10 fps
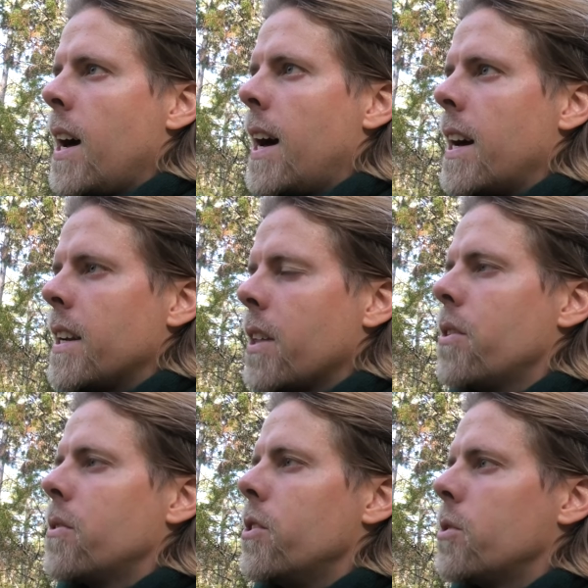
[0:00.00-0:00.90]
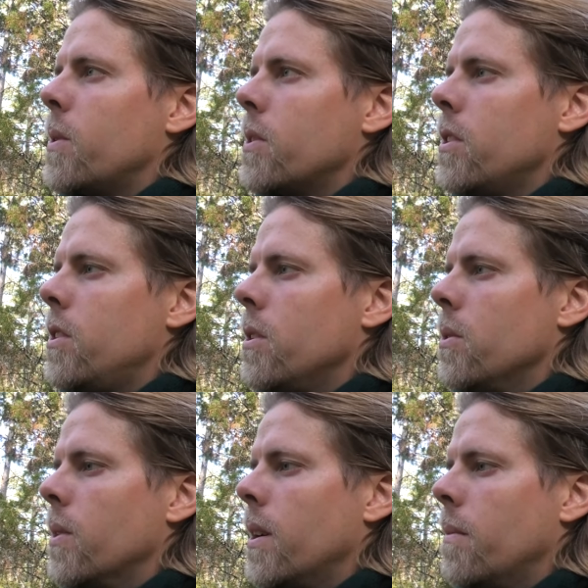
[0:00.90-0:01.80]
and I thought to respond
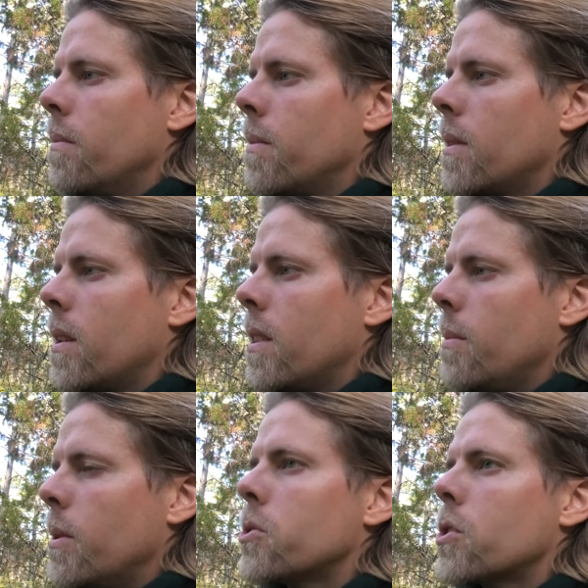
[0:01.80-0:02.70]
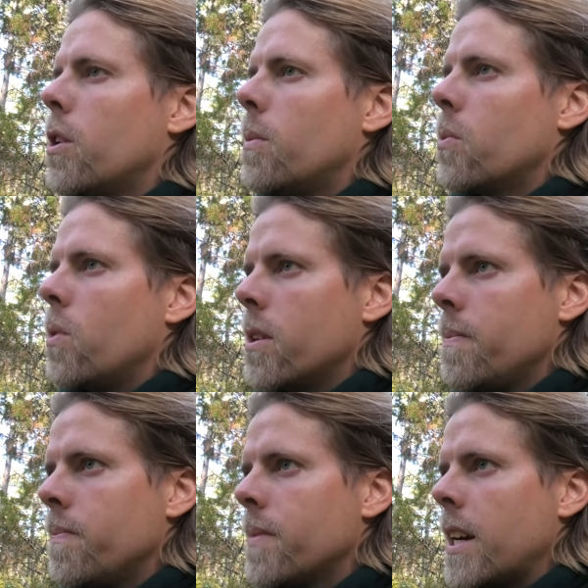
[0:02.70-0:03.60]
to the most common
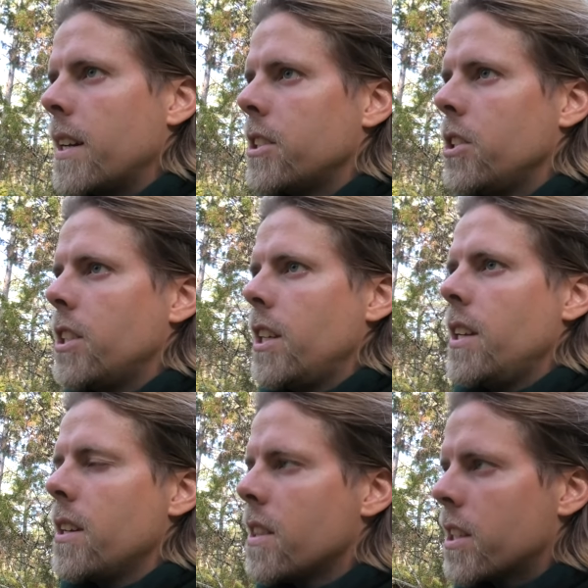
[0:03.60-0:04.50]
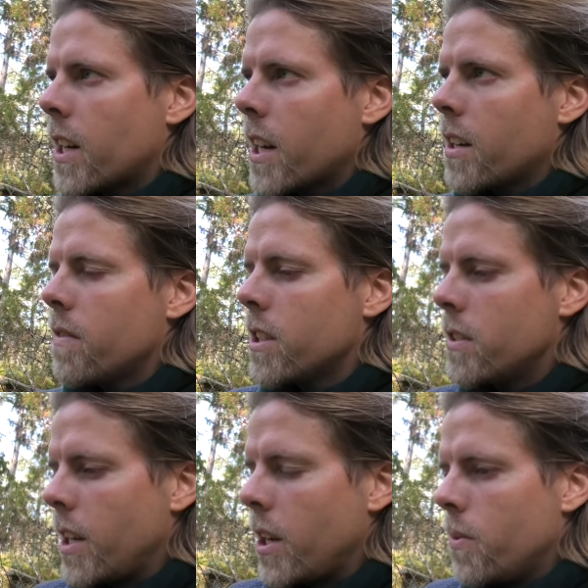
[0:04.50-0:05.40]
one, and as you see in the title of this
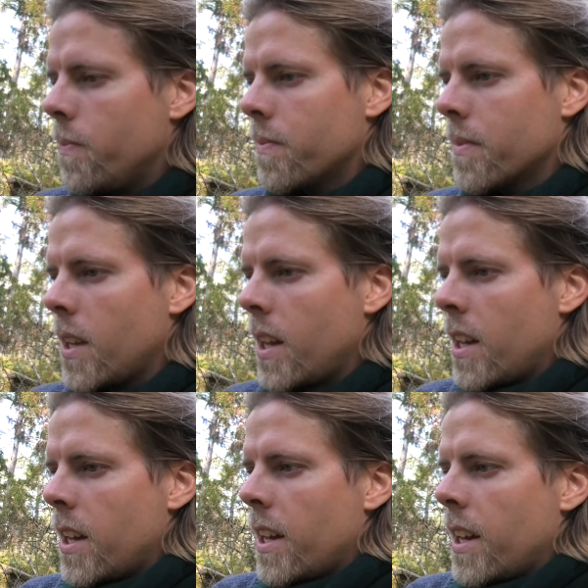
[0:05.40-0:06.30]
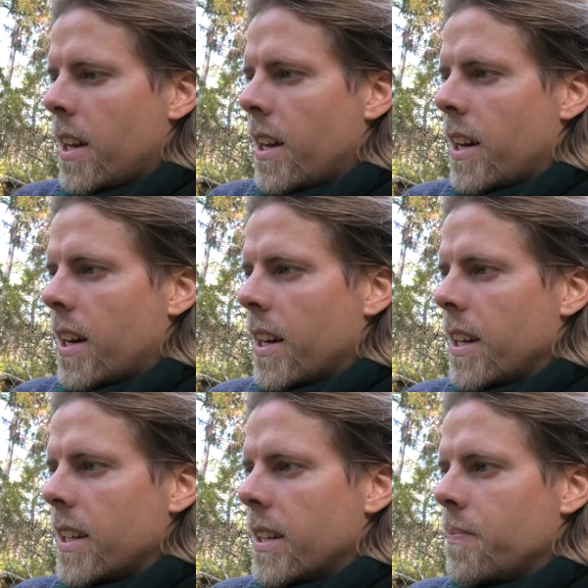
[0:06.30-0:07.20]
video,
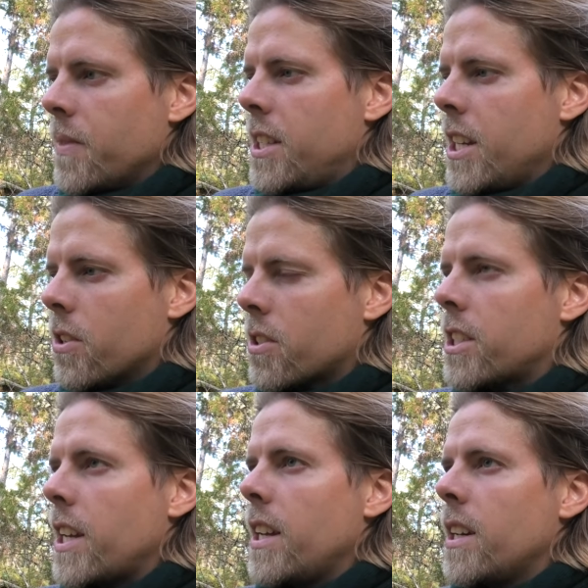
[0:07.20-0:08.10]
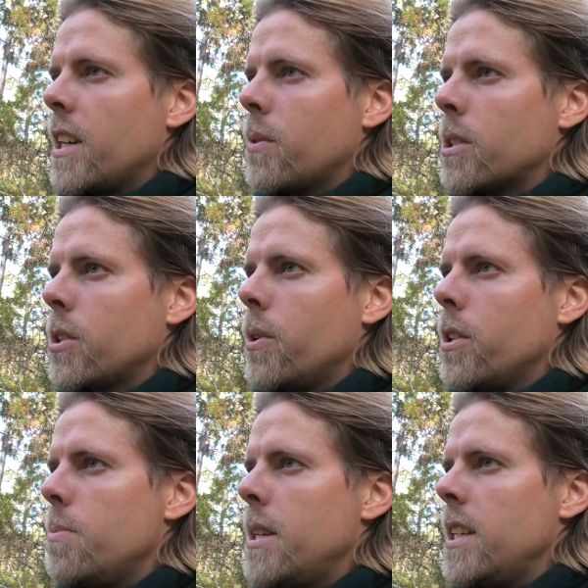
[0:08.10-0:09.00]
I did not say it was going
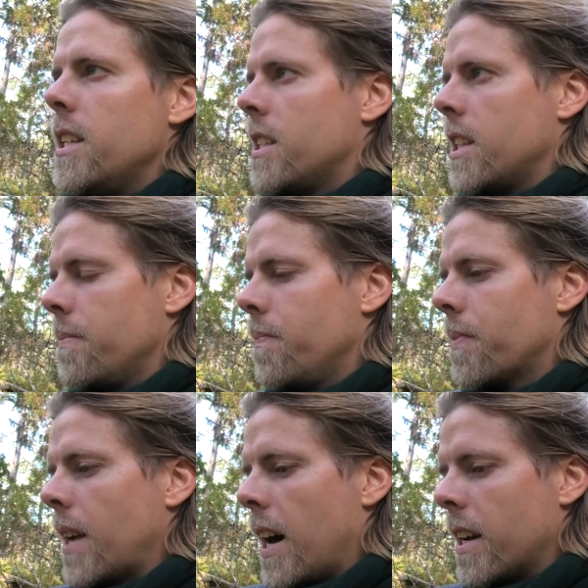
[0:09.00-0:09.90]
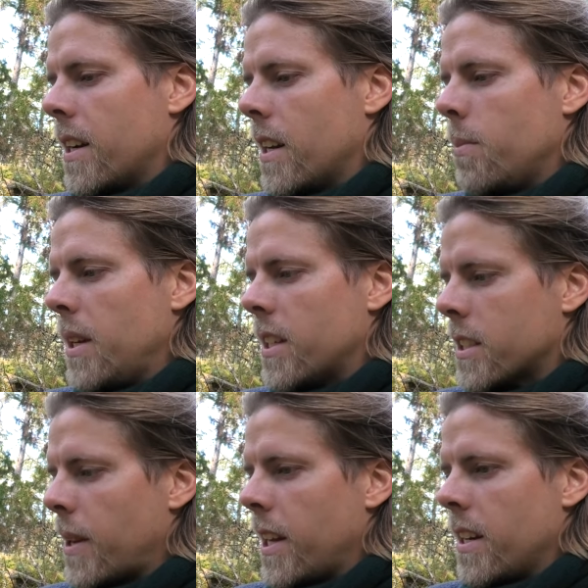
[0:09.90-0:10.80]
to be easy, and let me
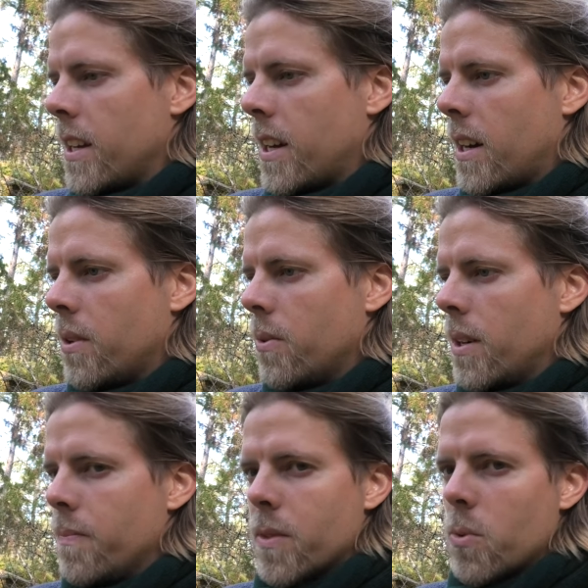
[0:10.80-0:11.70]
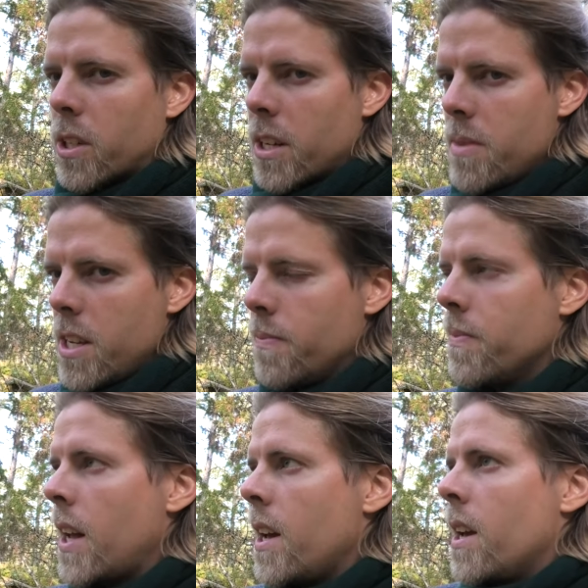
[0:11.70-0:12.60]
explain how what I mean.
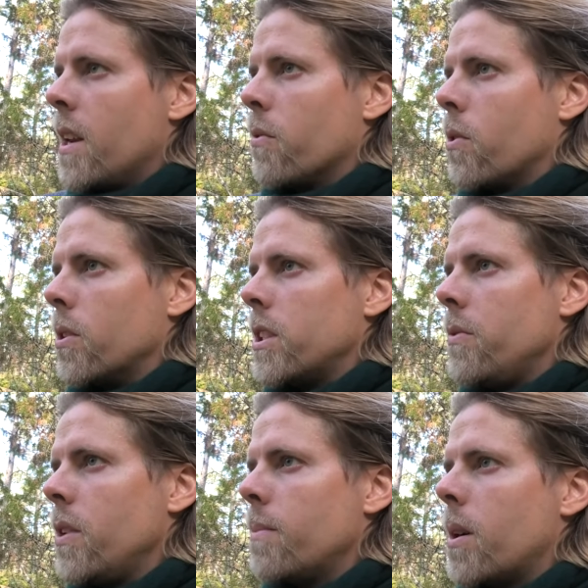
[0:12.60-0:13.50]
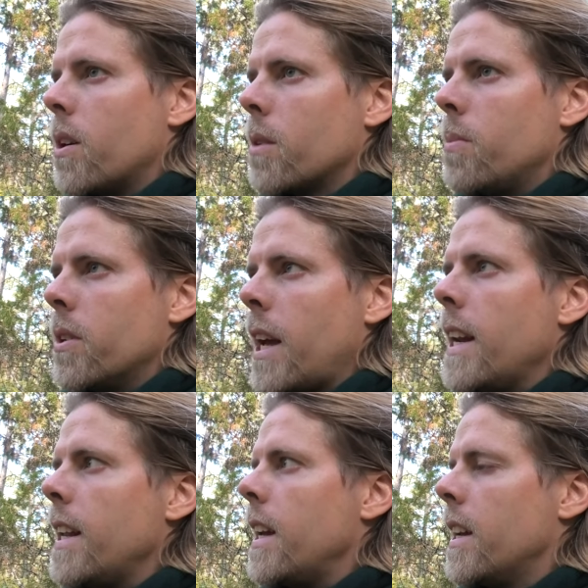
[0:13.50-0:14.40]
Of course, if you embark upon
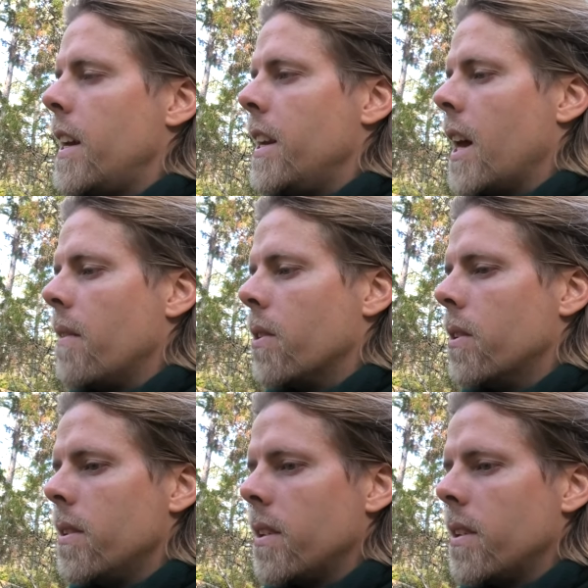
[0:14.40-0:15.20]
any endeavor,